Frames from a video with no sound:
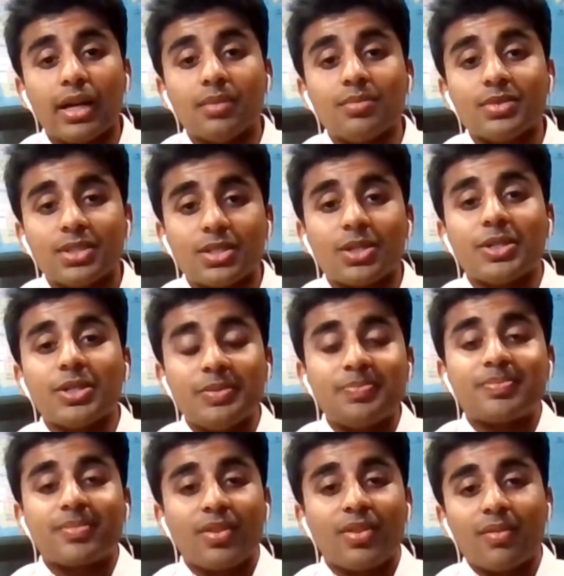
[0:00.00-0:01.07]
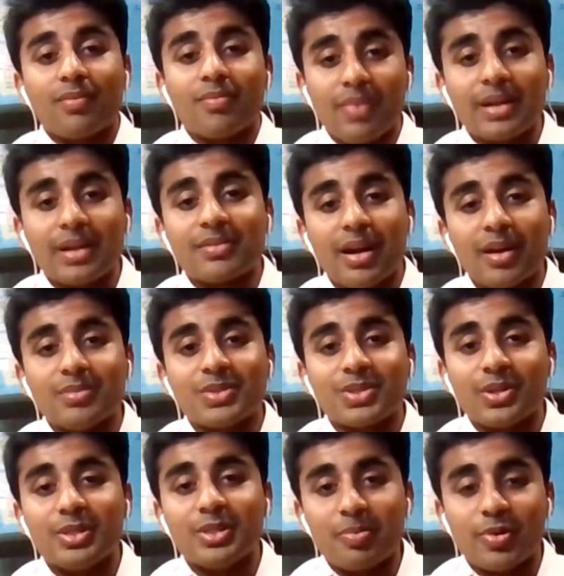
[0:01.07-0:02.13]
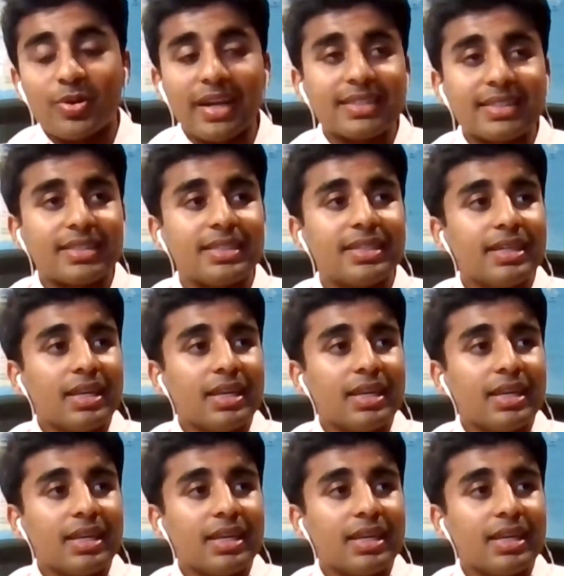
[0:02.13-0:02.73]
And I'm so depressed.